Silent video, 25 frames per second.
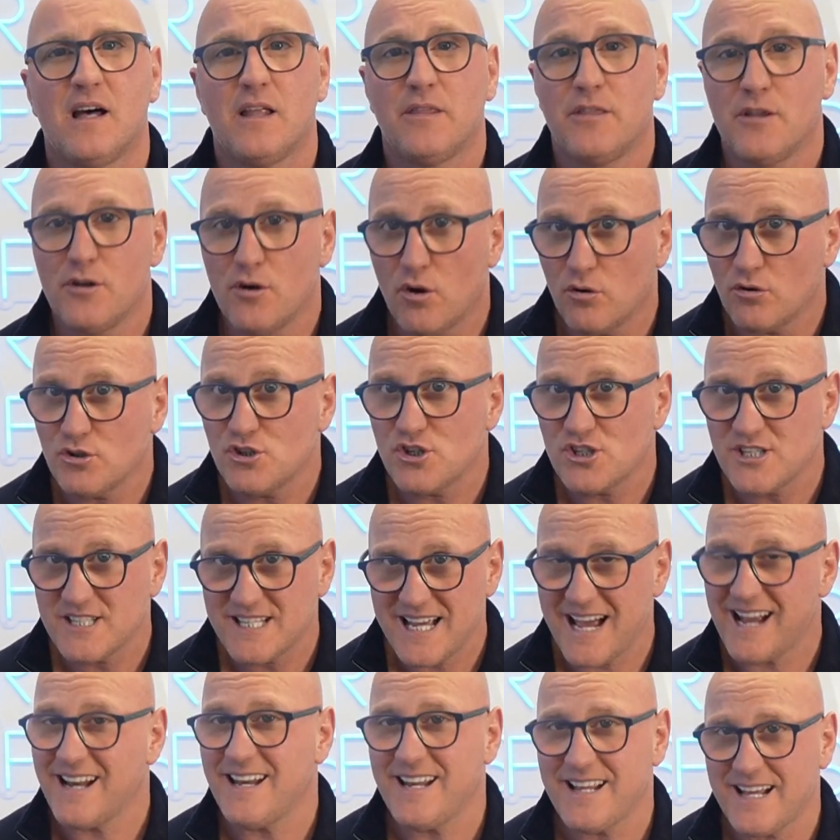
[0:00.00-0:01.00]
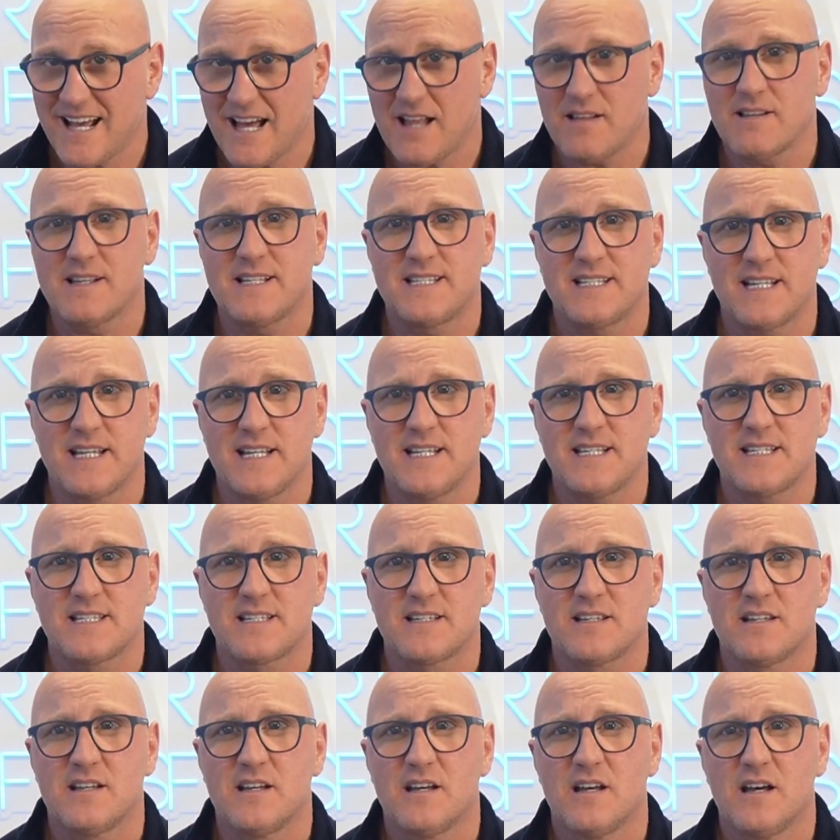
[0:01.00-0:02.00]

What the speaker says: They're not just technicalities,